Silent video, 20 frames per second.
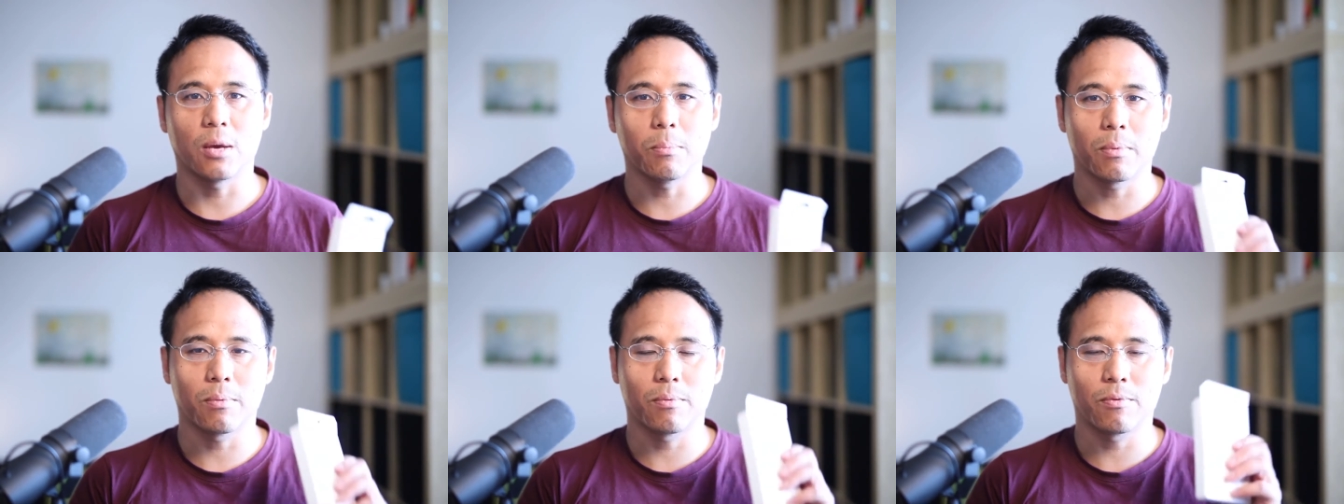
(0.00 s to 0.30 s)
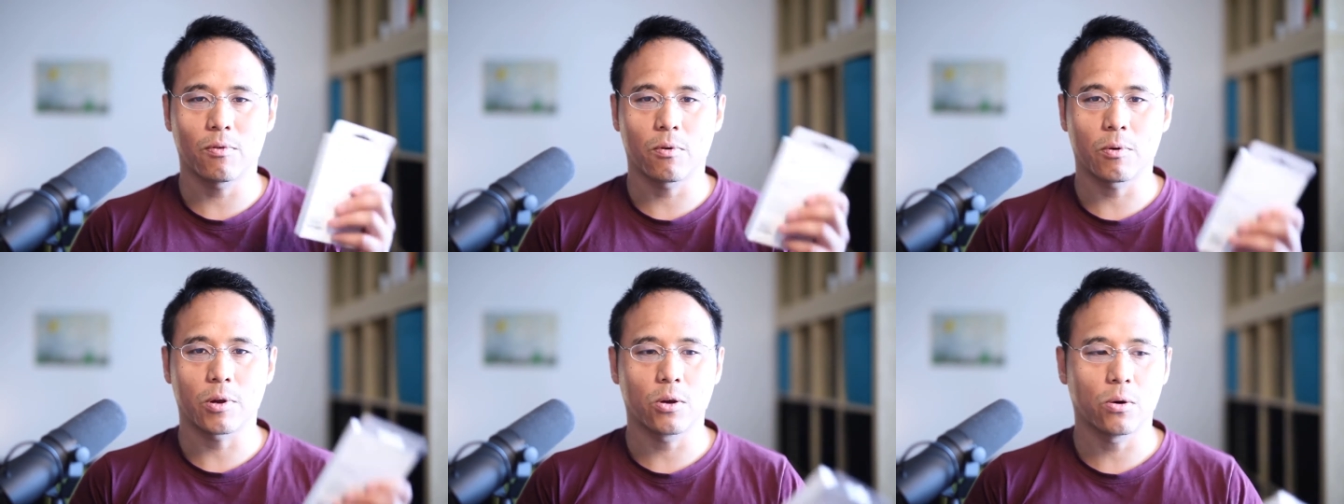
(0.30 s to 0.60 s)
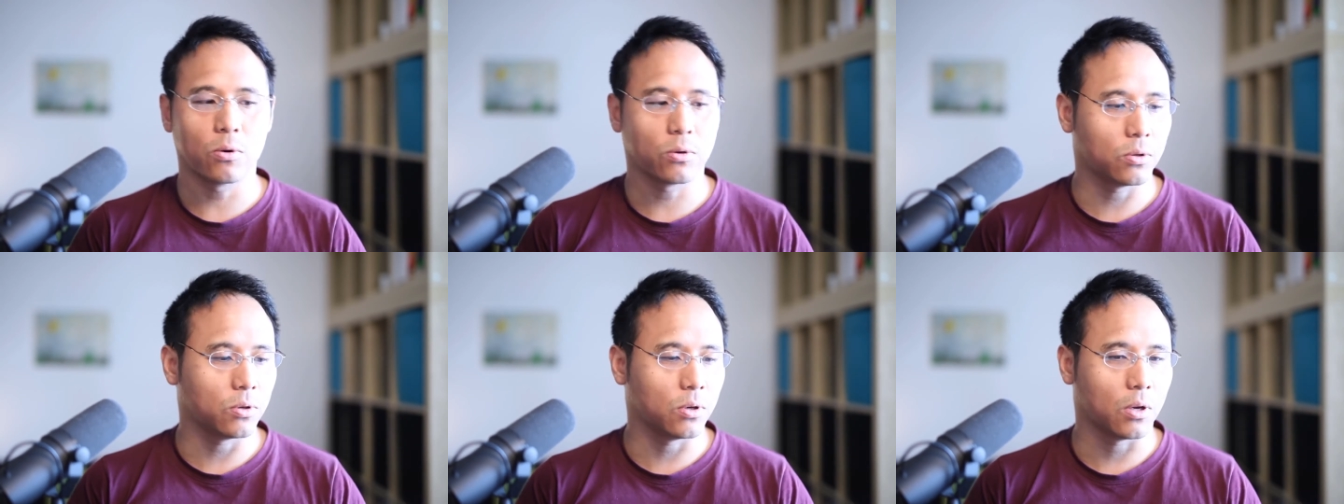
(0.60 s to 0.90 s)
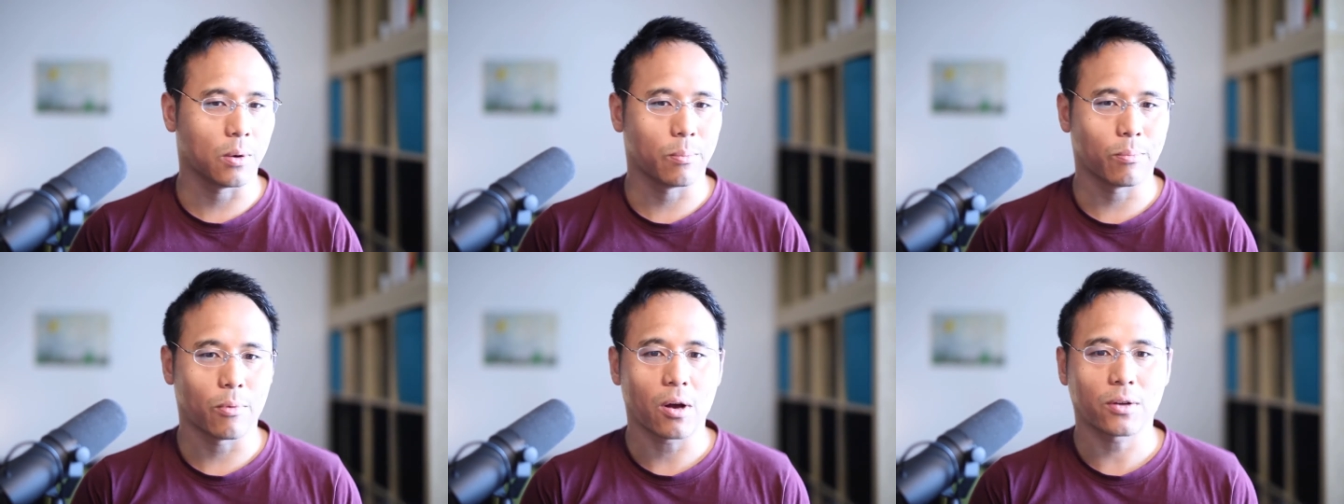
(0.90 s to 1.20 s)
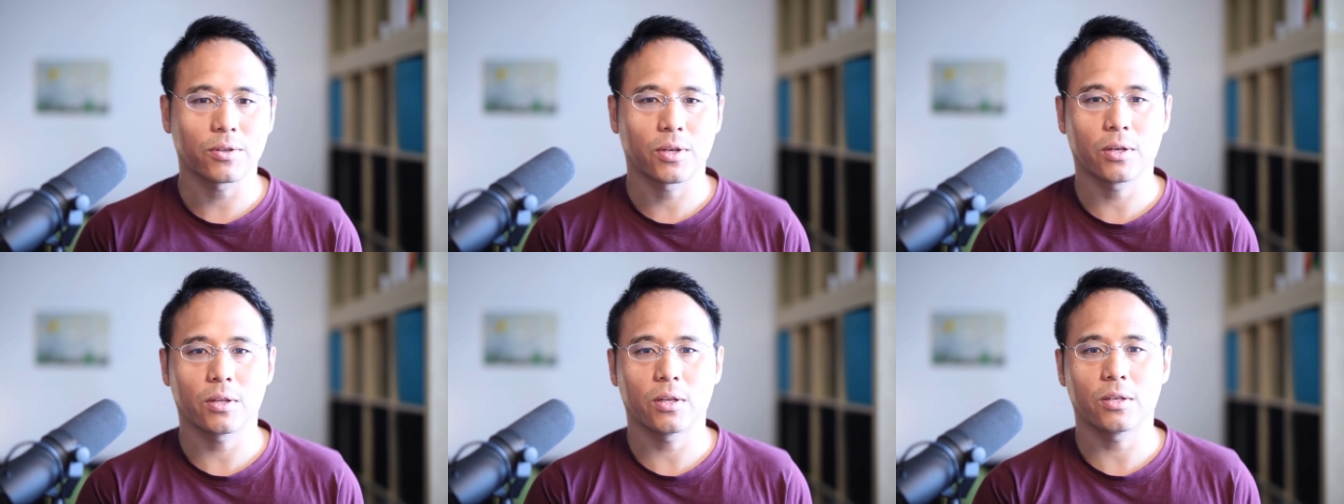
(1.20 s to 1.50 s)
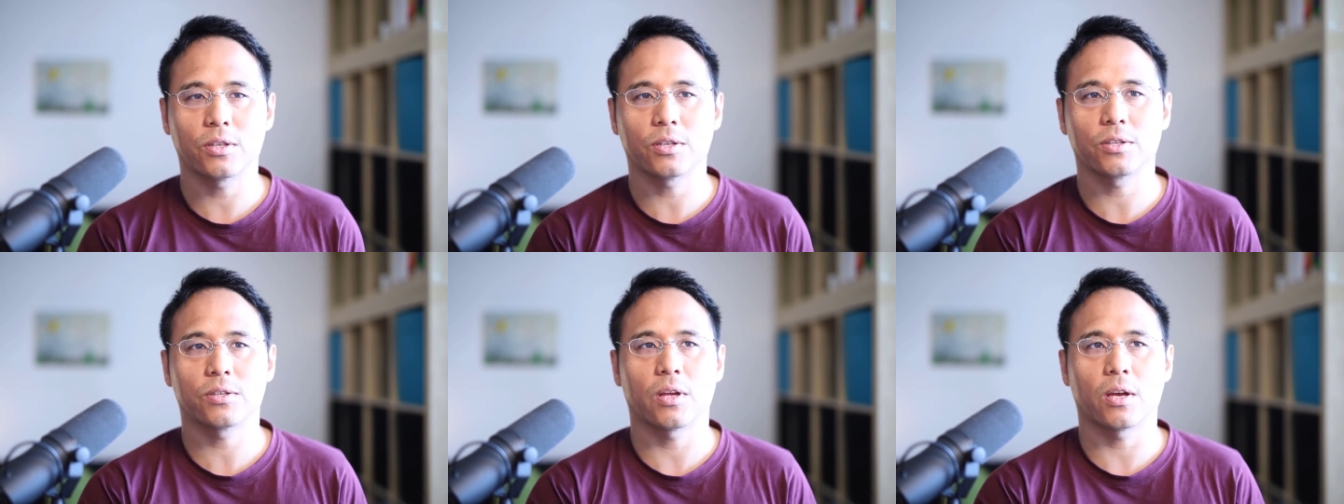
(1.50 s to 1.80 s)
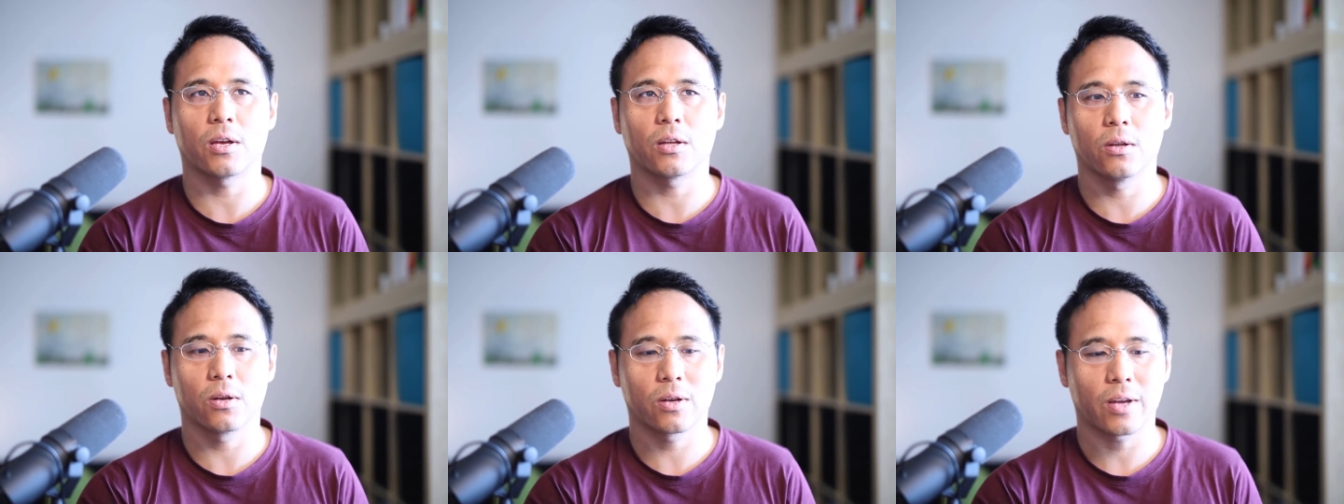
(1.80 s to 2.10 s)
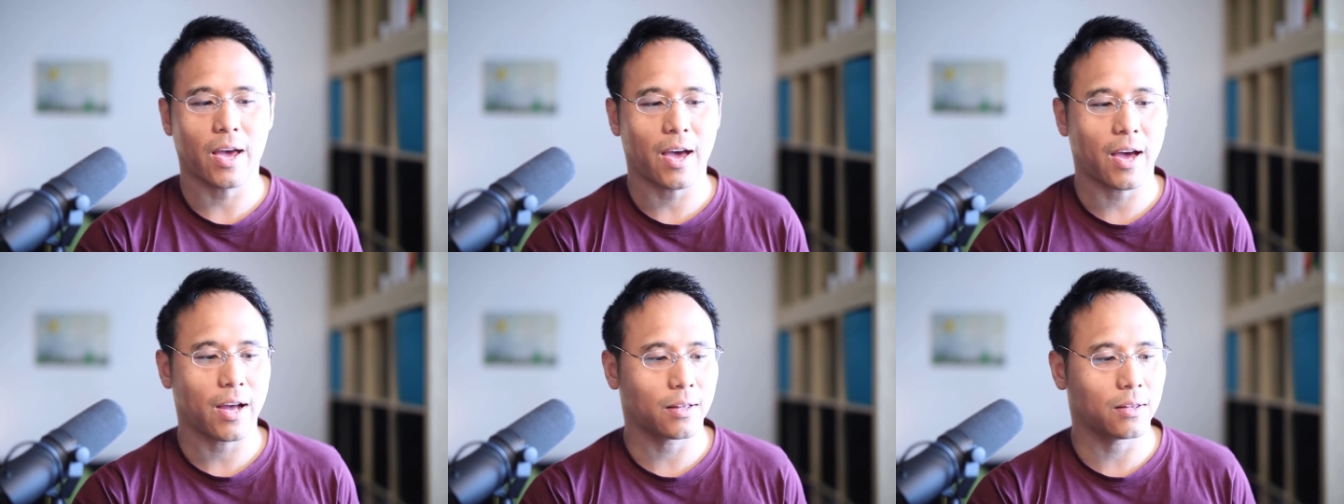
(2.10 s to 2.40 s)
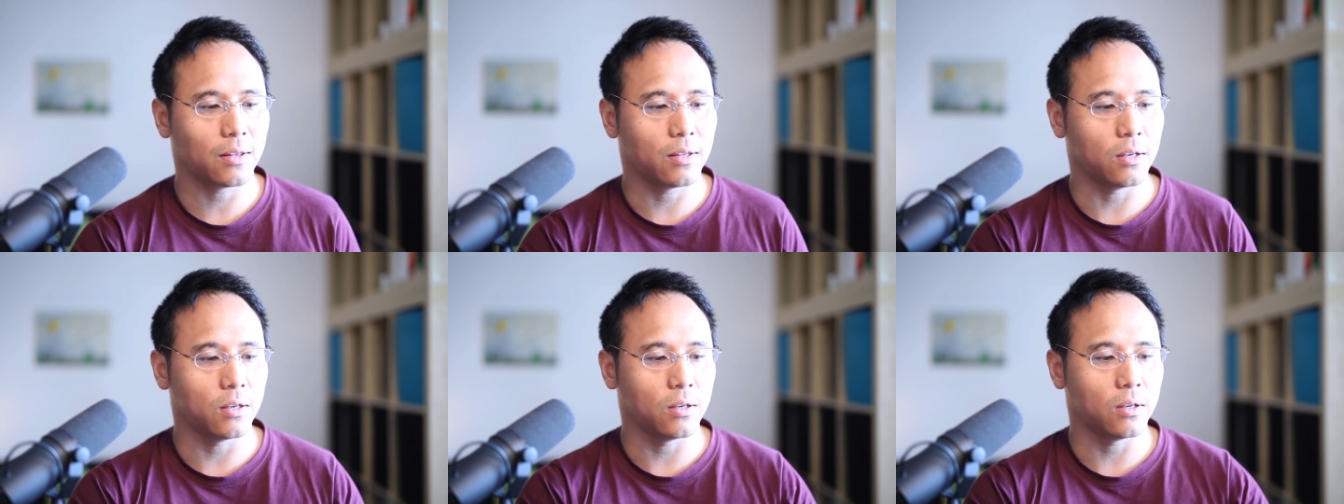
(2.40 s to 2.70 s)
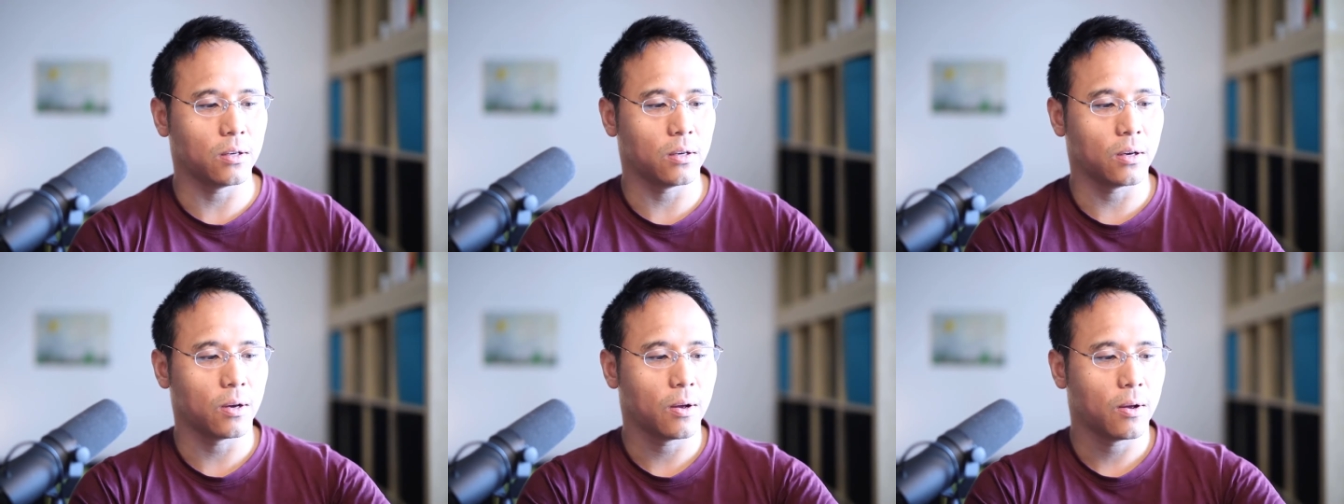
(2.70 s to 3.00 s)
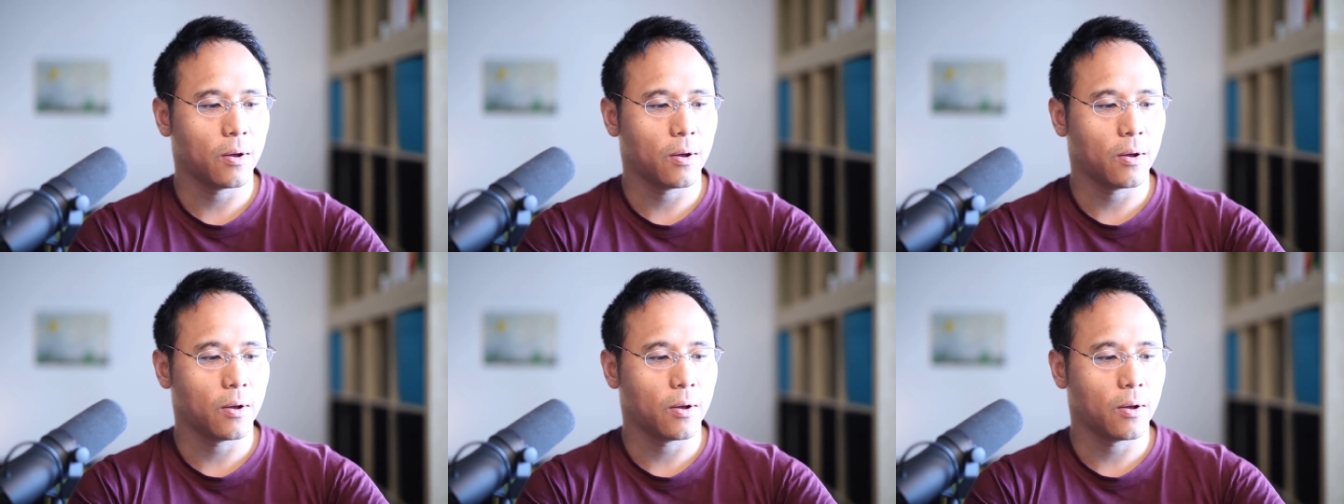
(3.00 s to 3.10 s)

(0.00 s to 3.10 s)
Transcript: But before we go to the unboxing, let's just take a look at the